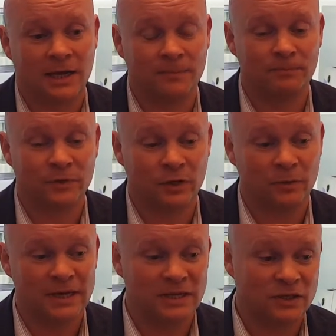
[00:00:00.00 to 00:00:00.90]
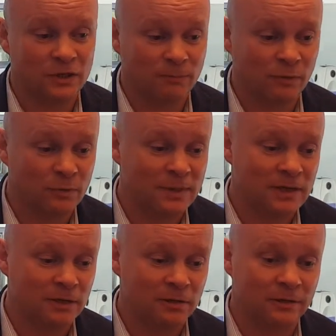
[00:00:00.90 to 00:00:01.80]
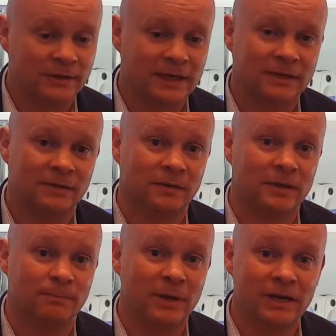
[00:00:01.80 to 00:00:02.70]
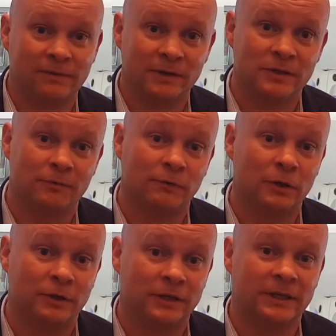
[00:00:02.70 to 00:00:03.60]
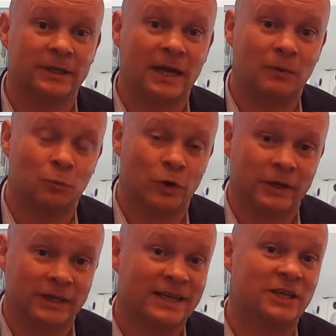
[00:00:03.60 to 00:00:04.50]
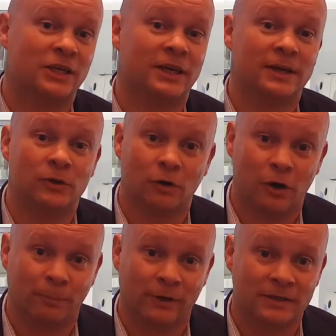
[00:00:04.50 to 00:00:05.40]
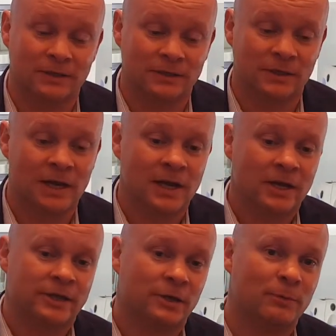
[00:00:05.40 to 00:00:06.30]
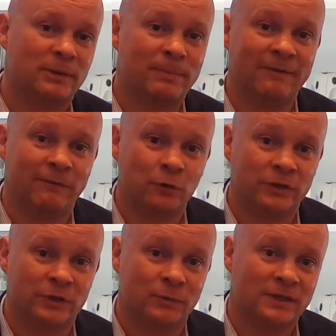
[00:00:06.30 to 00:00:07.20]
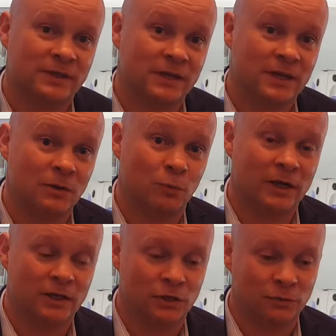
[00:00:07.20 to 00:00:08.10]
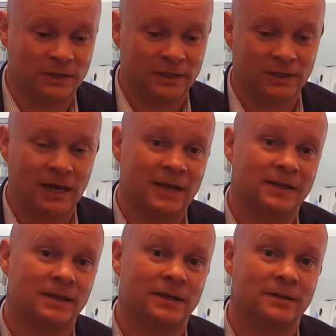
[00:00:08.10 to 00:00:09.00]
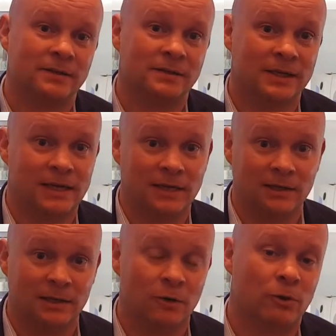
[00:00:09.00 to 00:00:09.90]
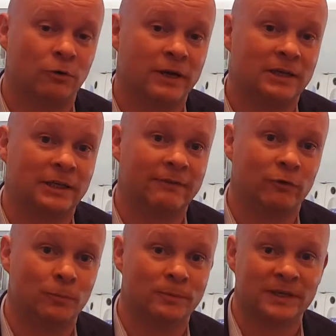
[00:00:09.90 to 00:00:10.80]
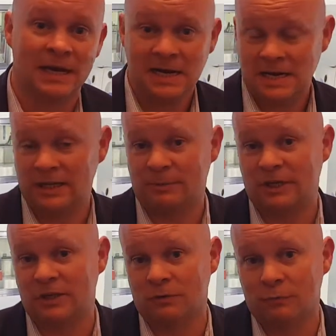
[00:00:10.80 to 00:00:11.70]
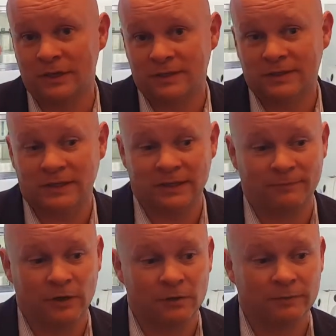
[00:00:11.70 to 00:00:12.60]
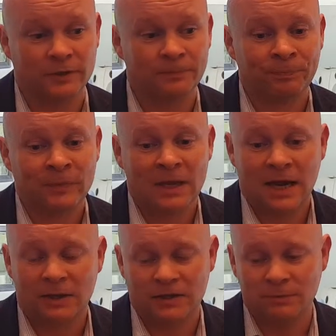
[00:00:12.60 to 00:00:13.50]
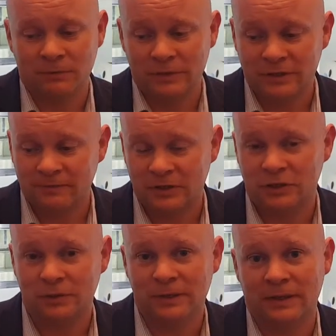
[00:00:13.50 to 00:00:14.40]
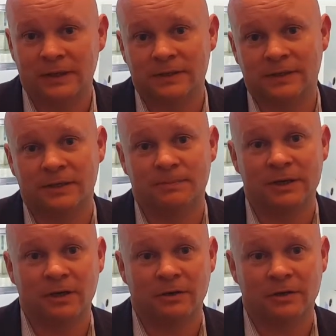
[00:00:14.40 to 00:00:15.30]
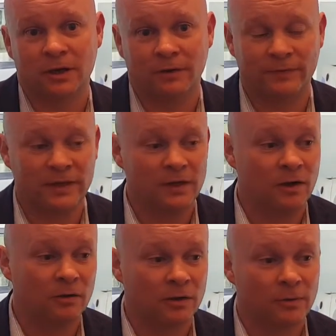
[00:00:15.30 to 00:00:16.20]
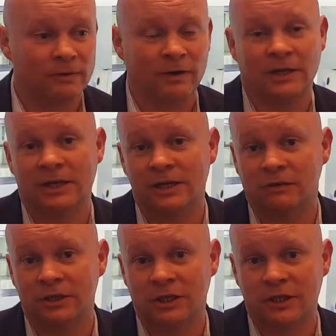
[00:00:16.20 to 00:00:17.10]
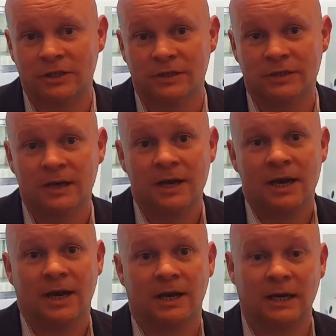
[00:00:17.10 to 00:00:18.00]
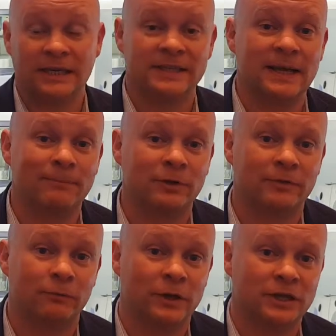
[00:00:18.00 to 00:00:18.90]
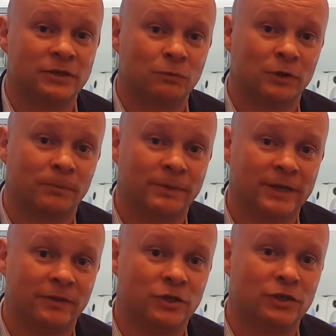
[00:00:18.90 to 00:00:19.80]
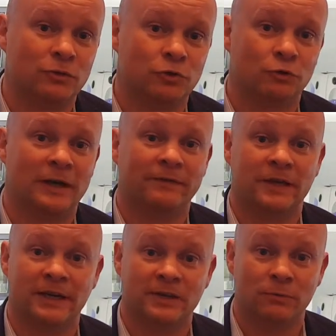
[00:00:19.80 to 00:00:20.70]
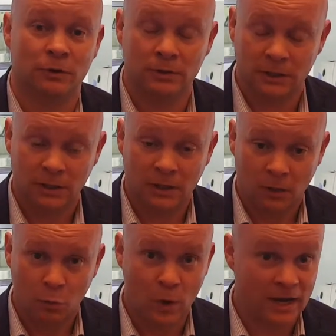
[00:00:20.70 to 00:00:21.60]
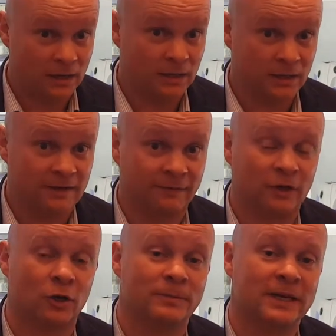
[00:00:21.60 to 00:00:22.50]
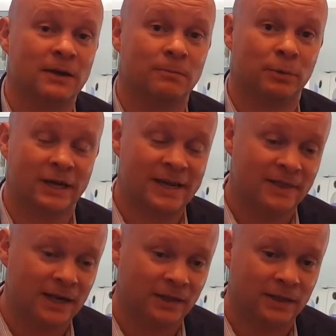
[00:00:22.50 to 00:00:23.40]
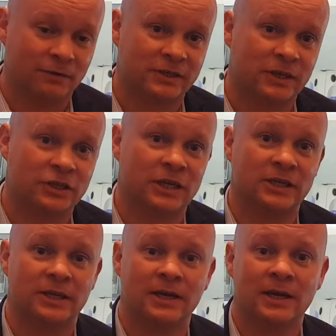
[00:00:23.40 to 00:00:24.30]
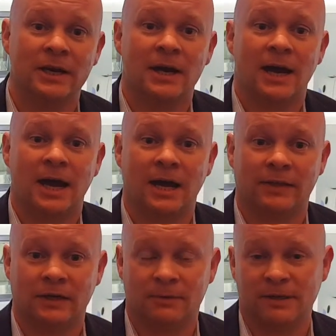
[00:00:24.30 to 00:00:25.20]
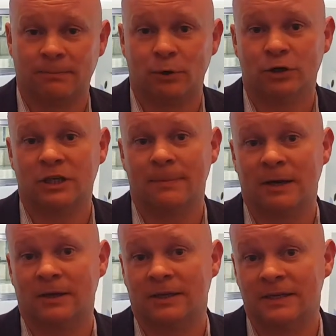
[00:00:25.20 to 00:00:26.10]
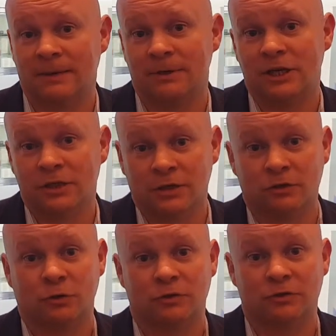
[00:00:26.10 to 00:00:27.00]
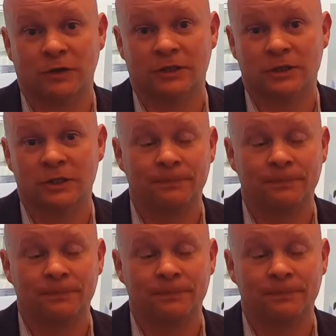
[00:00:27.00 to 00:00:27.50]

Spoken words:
So in summary, we looked at the benefits of looking and working and educating your operators, some of the pitfalls that we see when using isolators in lower grade clean rooms and the potential risks that are involved. And some of the reasons for doing this is because of the ongoing regulatory changes, an example of which will be the new draft Annex 1, when and if it comes out. But in that there is an agenda that is being pushed about a contamination control strategy.